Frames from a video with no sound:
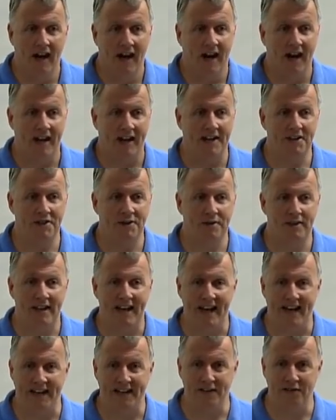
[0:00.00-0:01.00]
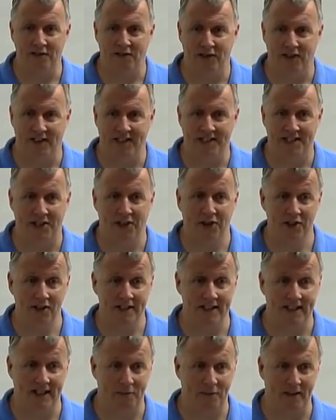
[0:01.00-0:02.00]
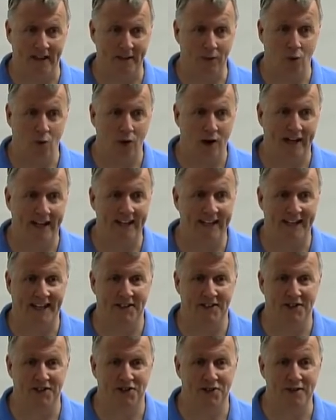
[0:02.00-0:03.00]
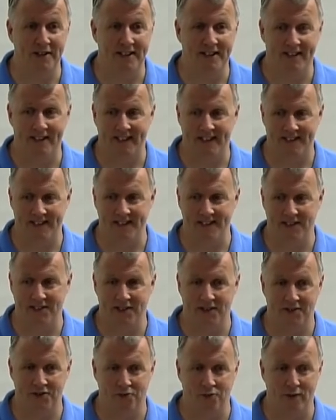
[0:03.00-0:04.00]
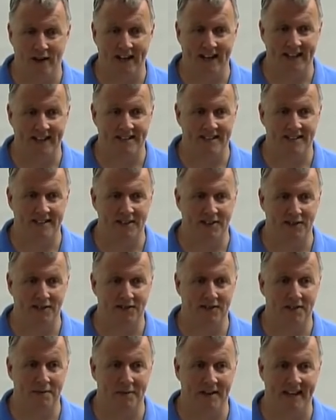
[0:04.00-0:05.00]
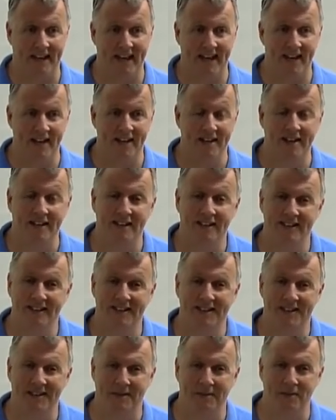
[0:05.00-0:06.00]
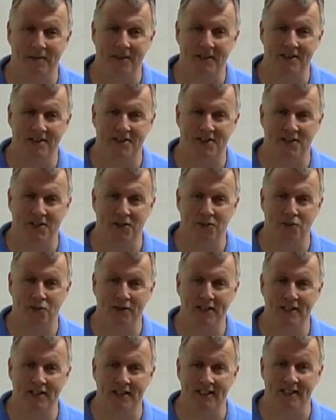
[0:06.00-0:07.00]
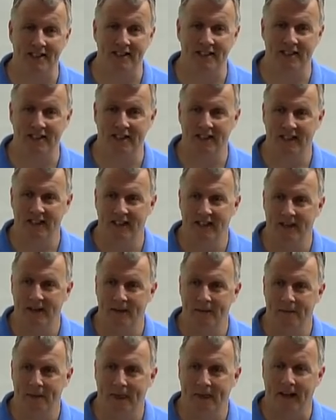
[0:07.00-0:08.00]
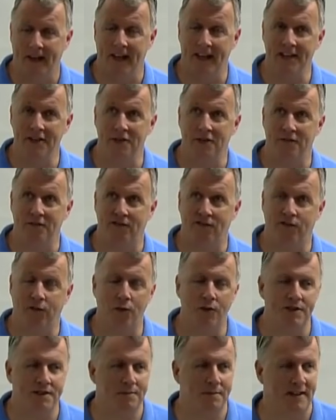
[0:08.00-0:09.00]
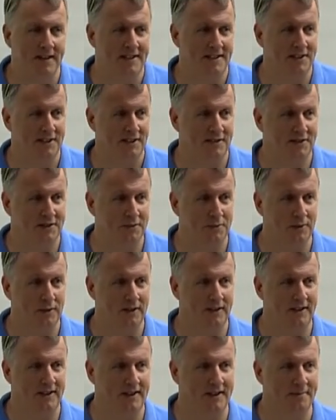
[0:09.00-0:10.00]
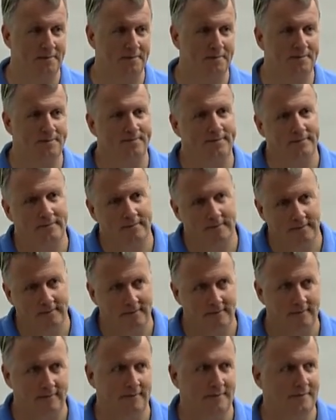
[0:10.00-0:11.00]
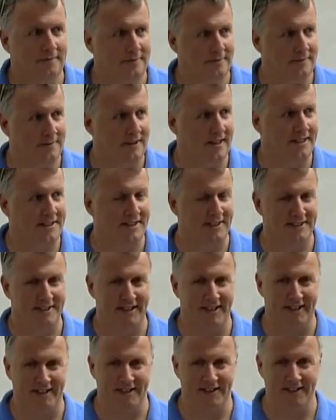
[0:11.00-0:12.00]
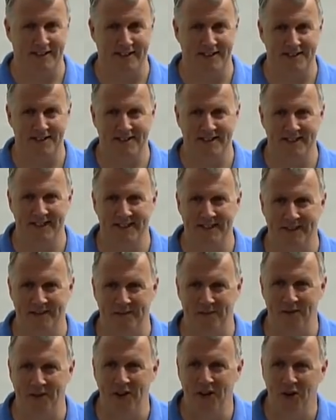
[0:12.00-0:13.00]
And I do that involuntarily. I'm like walking down the street and the essay starts writing itself in my head. Um, and so, really, I either force myself to work on less exciting things um,